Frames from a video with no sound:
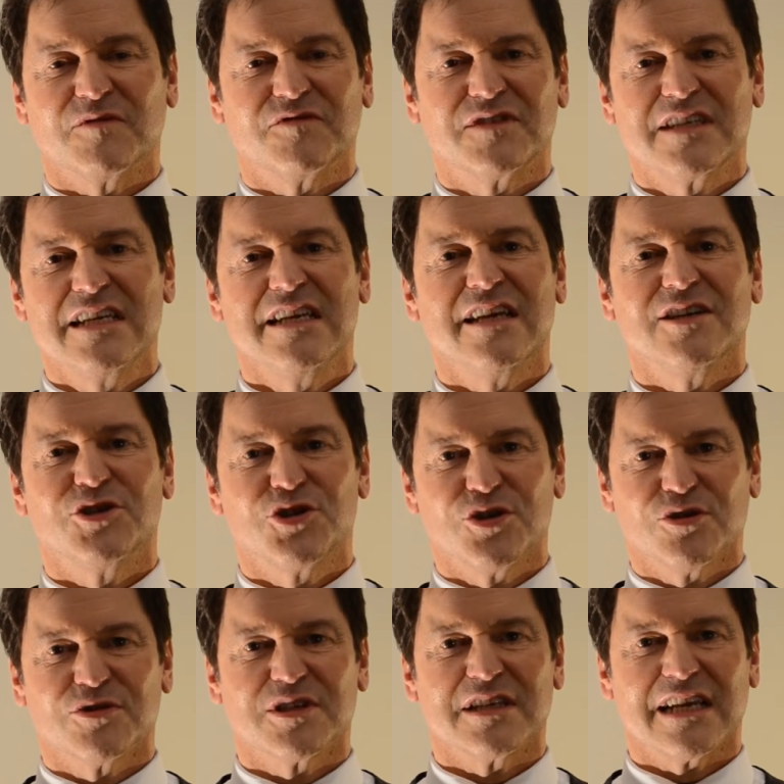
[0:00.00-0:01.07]
of teenage
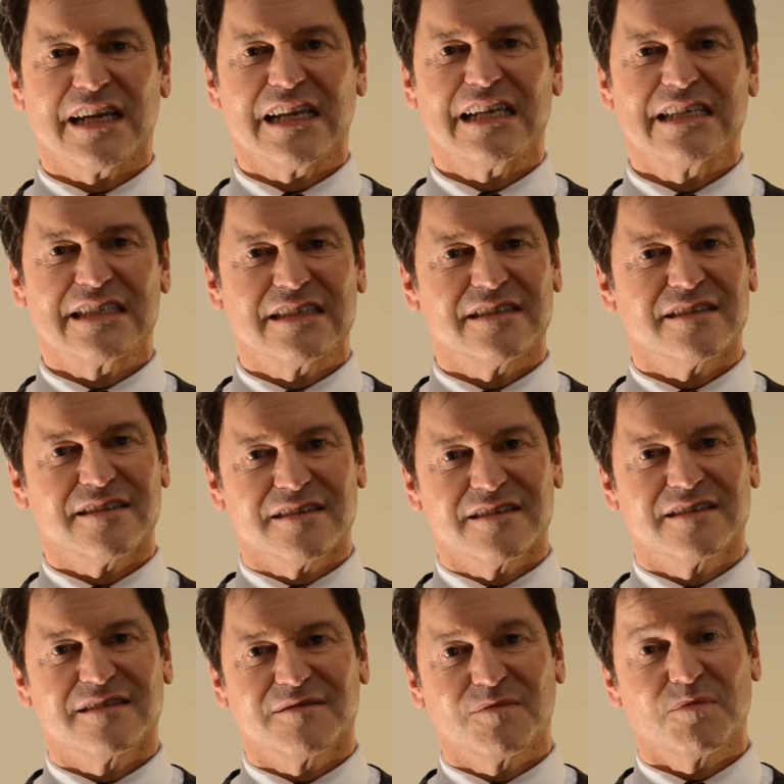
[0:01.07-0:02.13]
years and adolescence
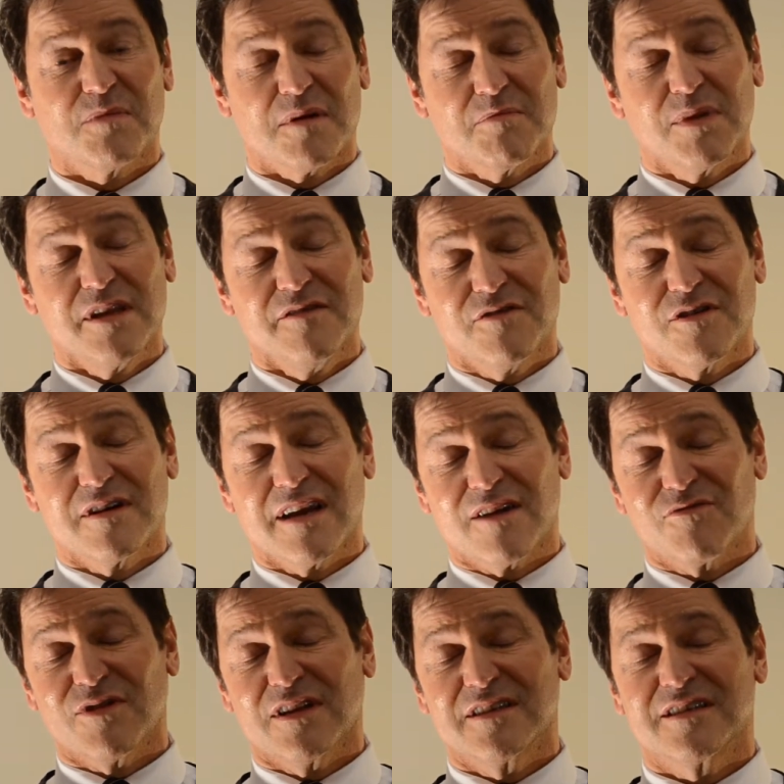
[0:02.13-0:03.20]
is, believe it or
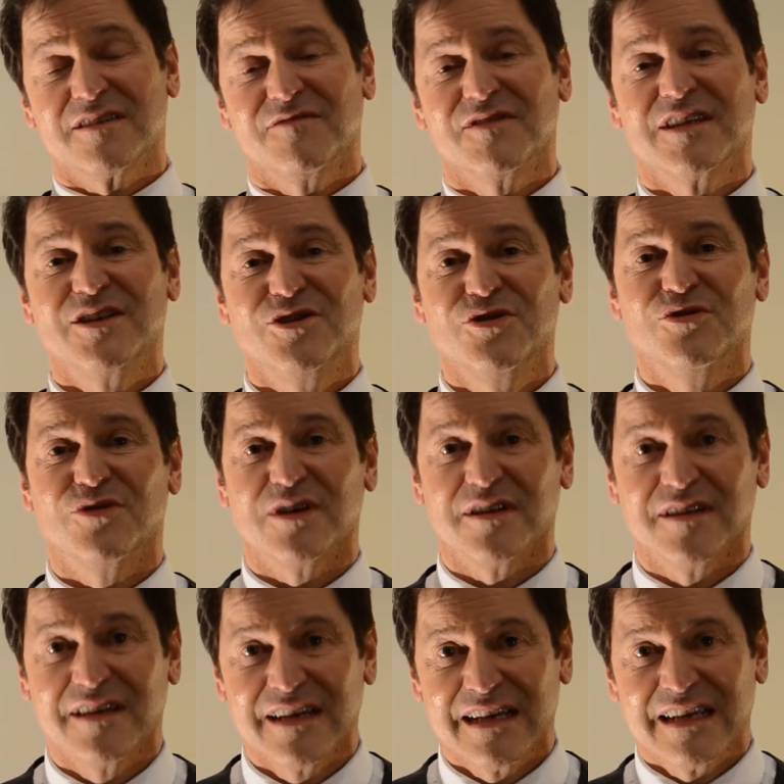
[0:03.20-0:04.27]
not, relatively new
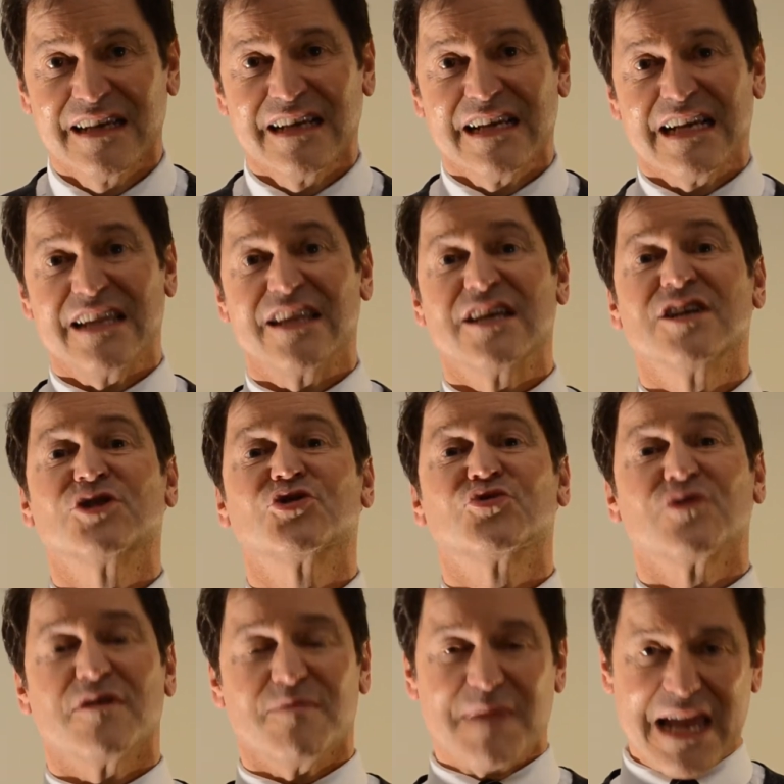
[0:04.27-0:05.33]
in the
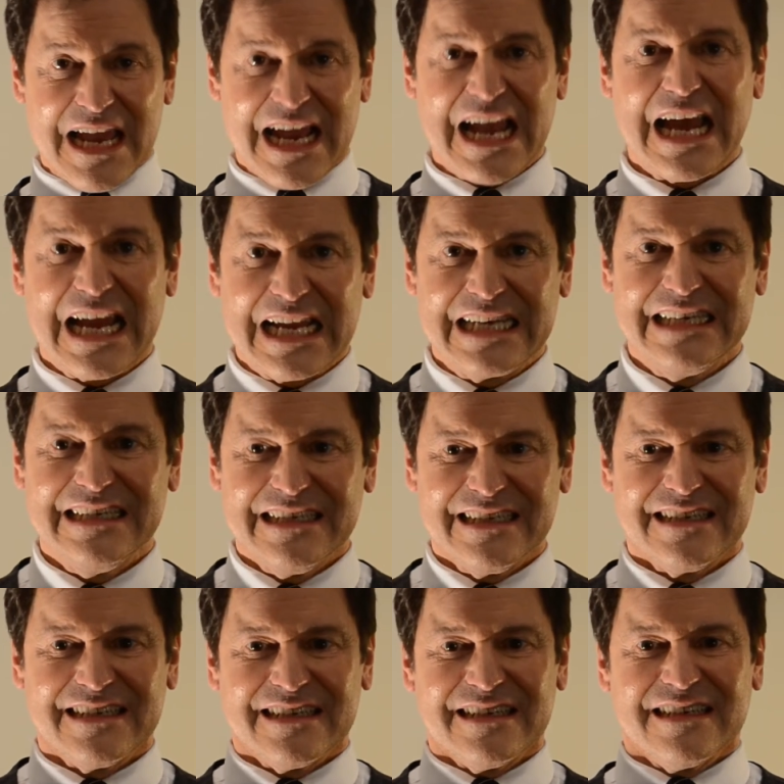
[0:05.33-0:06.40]
history of mankind.
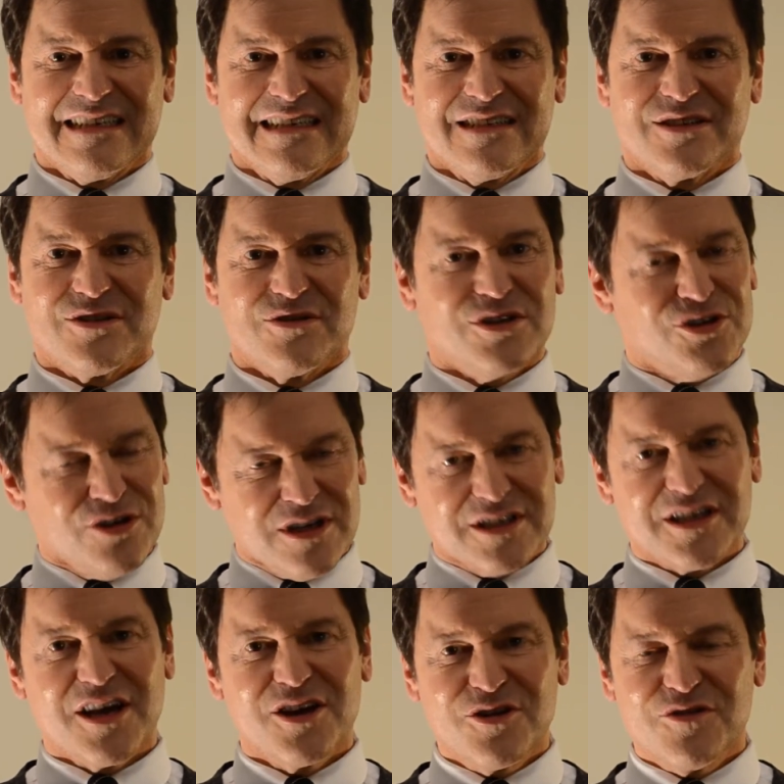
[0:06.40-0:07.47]
So it took us
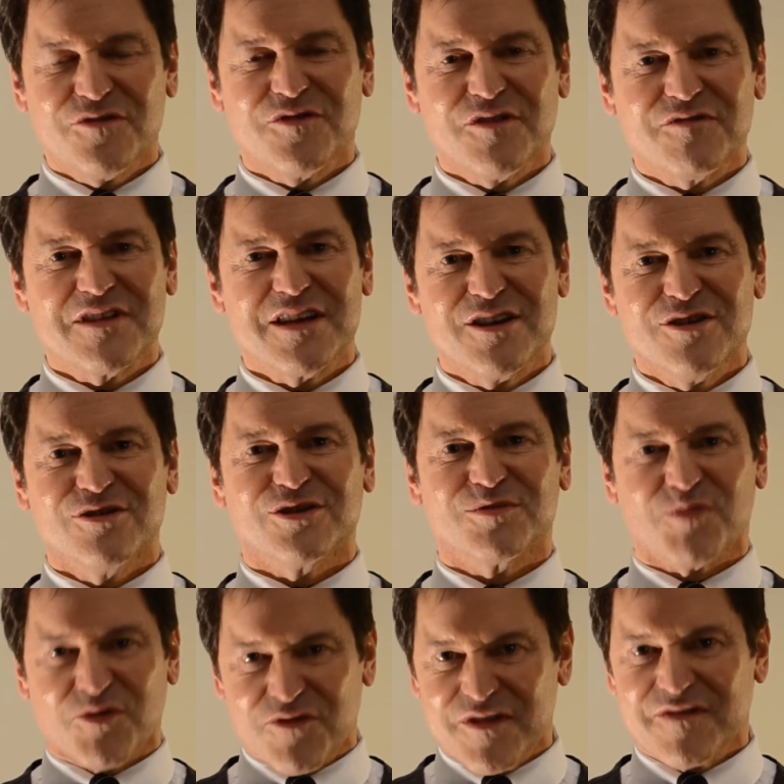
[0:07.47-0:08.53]
150 years,
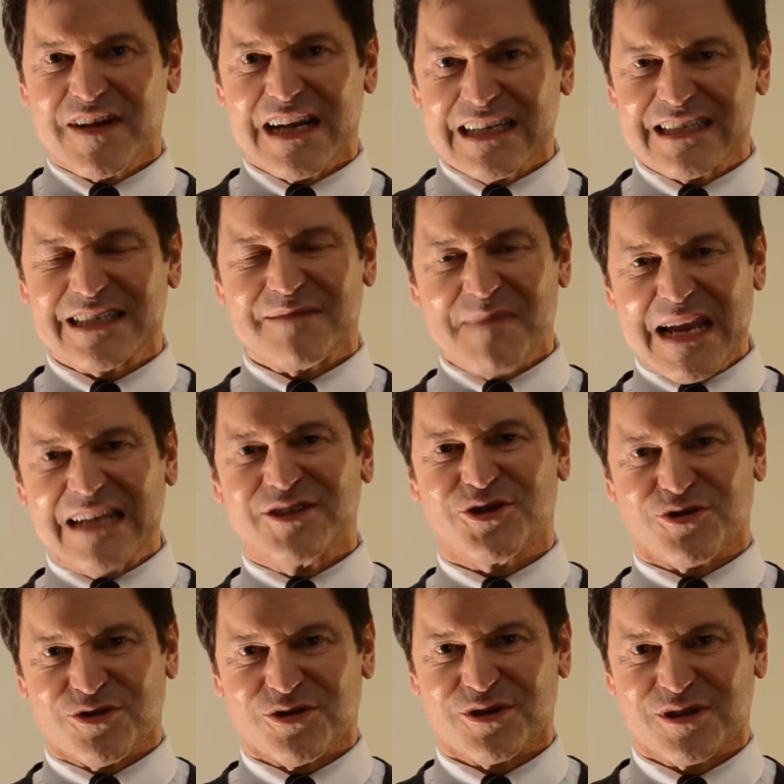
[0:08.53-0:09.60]
but we've got some
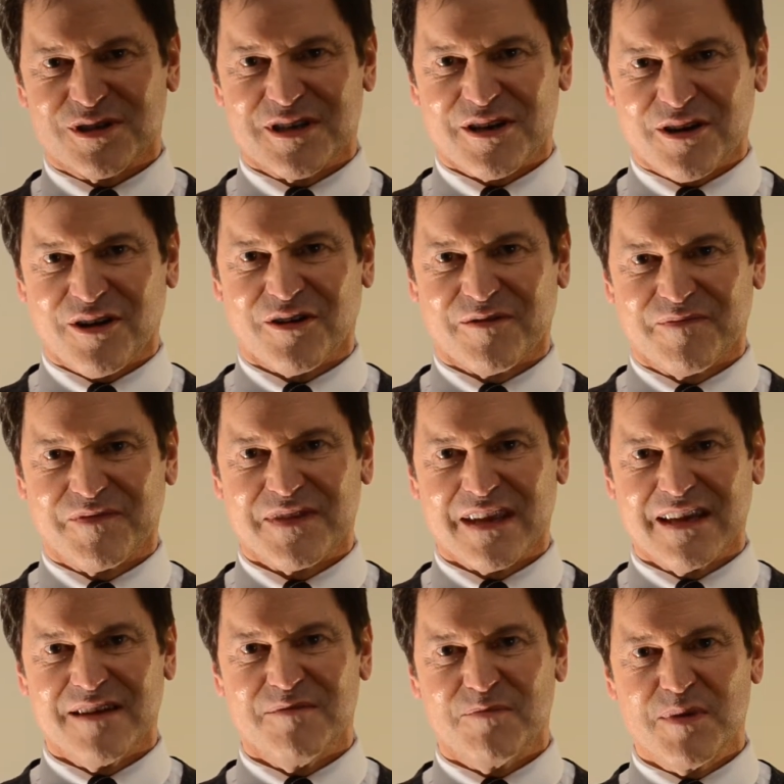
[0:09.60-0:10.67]
answers here.
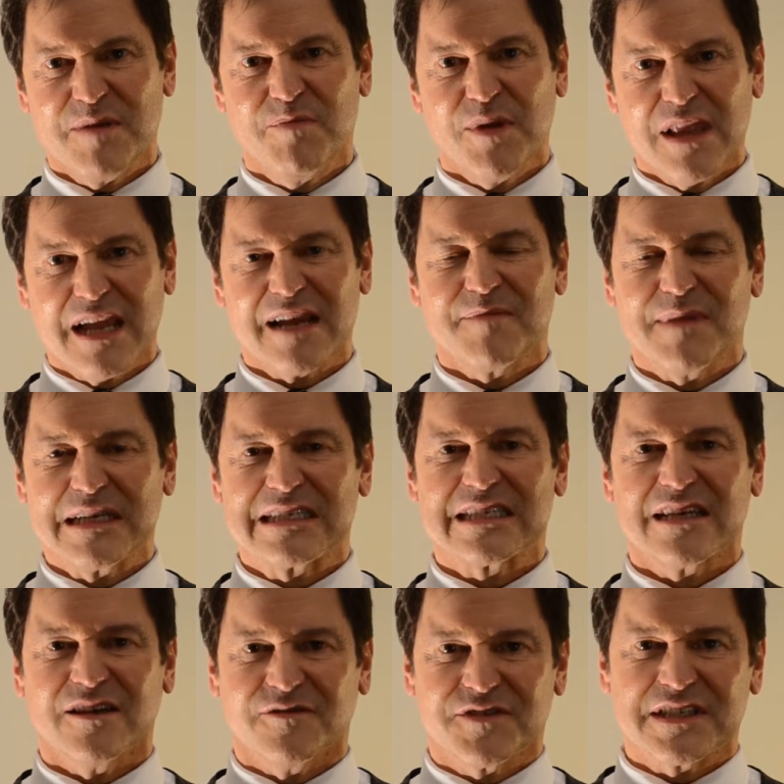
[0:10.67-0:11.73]
And people like
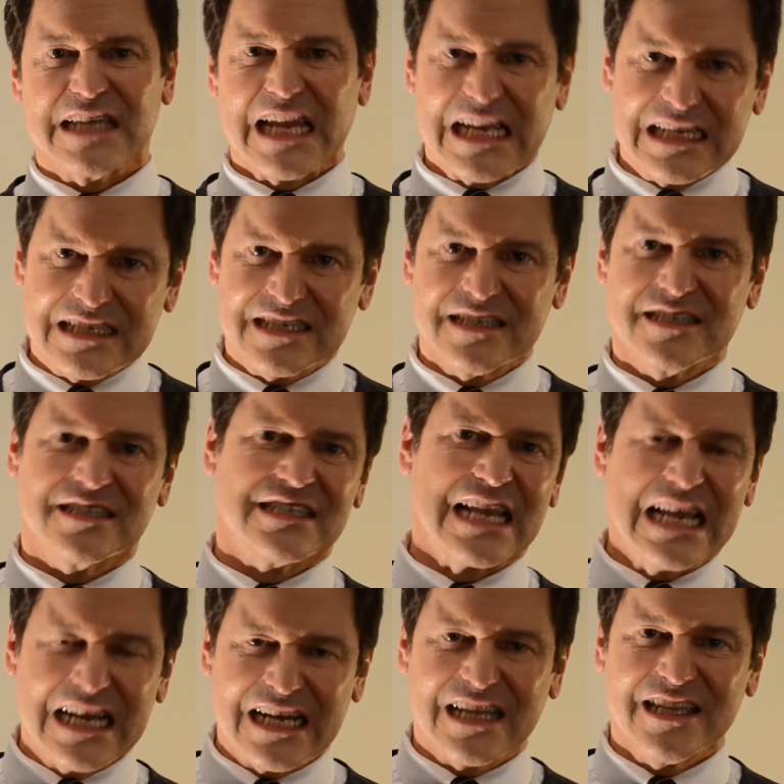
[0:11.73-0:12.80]
myself, scientists
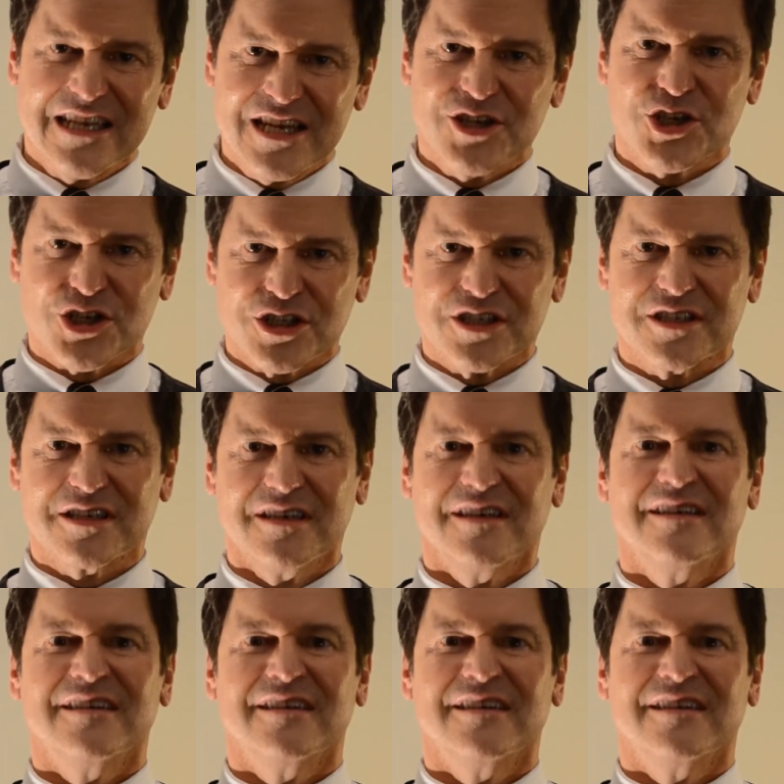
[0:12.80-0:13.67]
and clinicians,